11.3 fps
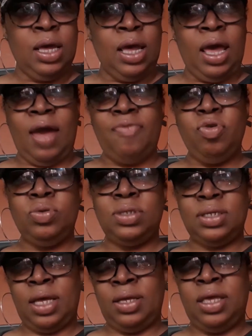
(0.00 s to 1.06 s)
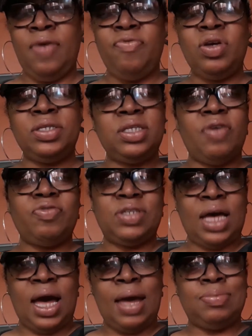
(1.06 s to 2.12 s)
Give yourself
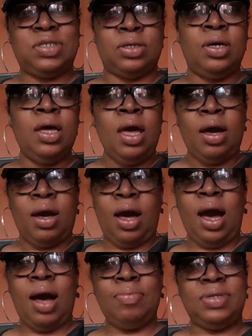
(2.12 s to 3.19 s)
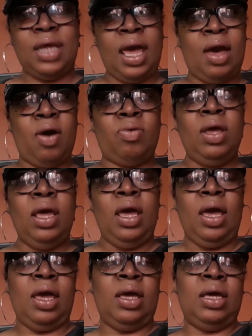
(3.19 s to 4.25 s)
time to calm down
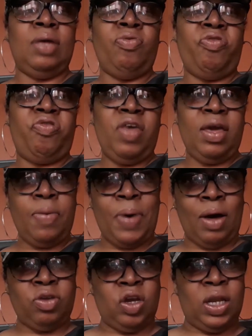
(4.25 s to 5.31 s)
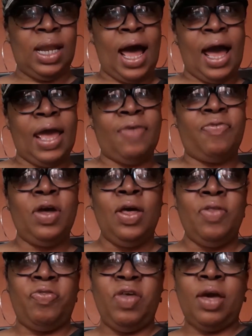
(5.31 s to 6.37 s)
and think about your life,
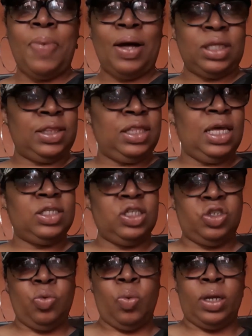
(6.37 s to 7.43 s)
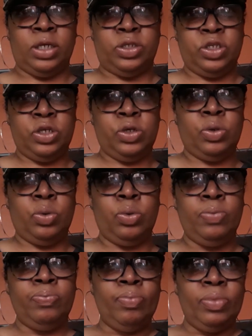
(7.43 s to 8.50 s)
think about the things that you want to do.
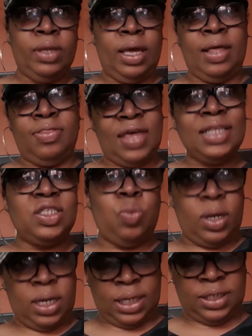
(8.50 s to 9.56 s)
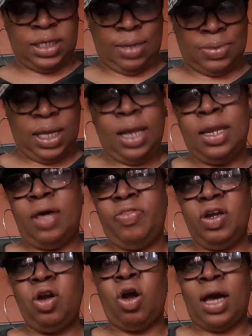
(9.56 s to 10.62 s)
And that's one of the tips. Now,
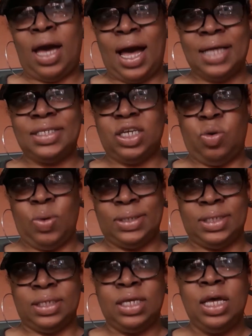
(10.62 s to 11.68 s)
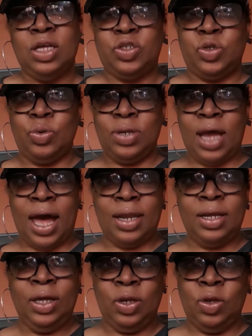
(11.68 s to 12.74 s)
there are consequences to not
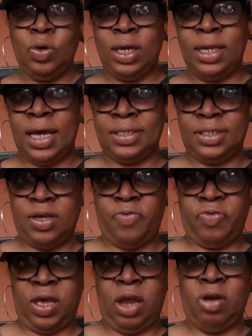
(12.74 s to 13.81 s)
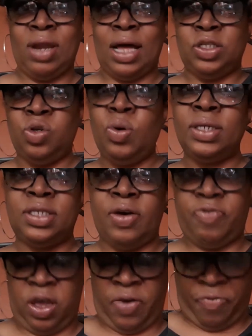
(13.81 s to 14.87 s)
looking at self-care, not doing
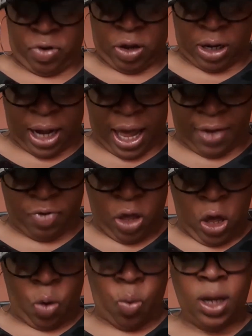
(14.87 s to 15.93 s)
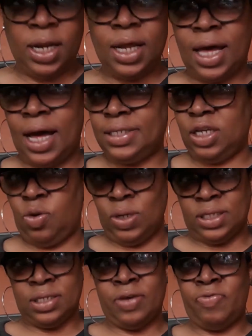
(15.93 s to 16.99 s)
self-care for your life. One of the
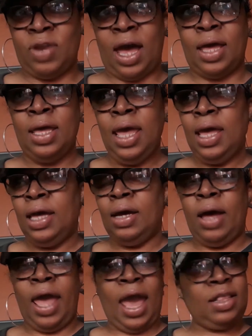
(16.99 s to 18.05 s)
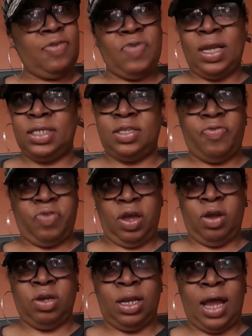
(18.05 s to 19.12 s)
consequences of not activating self-care
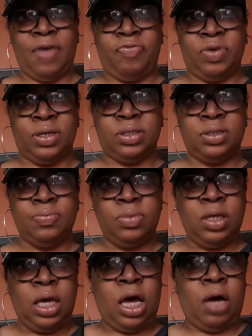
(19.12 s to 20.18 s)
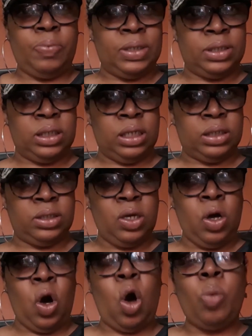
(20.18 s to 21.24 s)
in your life is helplessness,
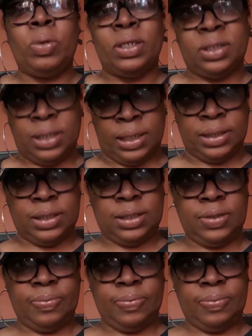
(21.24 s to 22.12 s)
hopelessness.